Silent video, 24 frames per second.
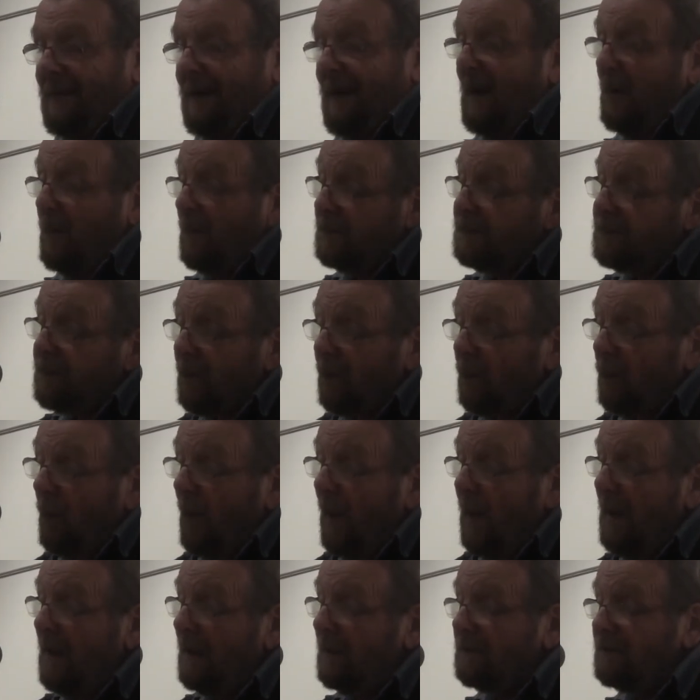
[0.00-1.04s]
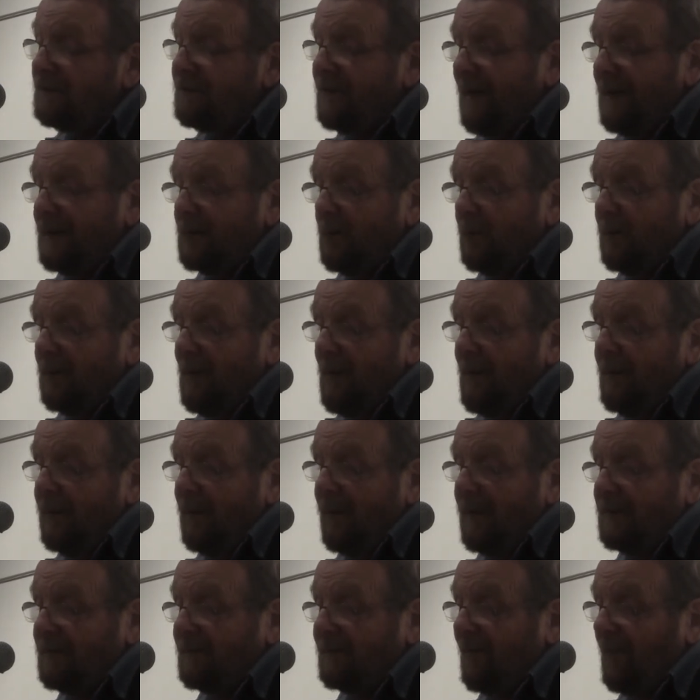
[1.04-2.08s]
I wished her well, genuinely
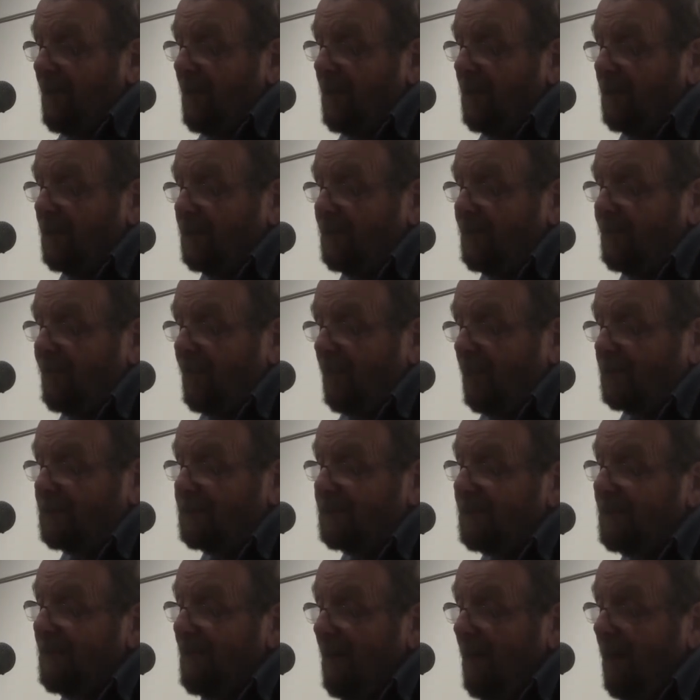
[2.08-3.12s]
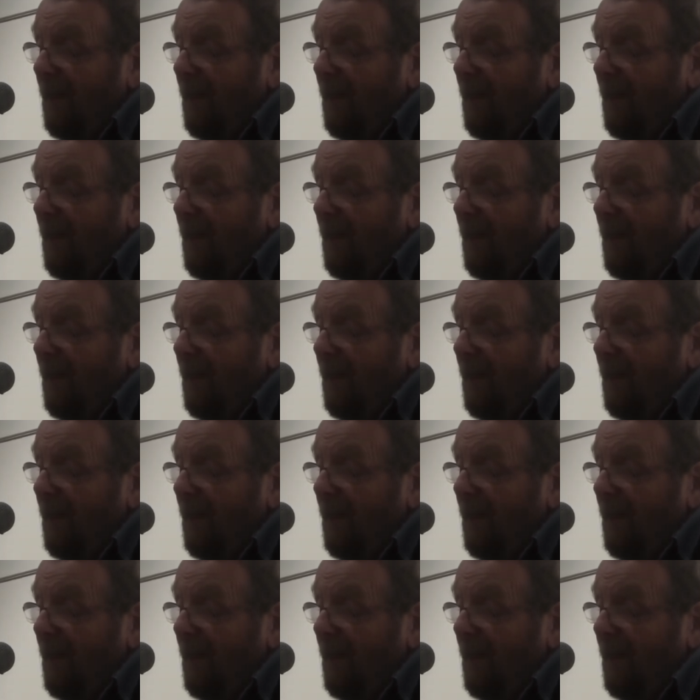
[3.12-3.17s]
pleased for her good fortune.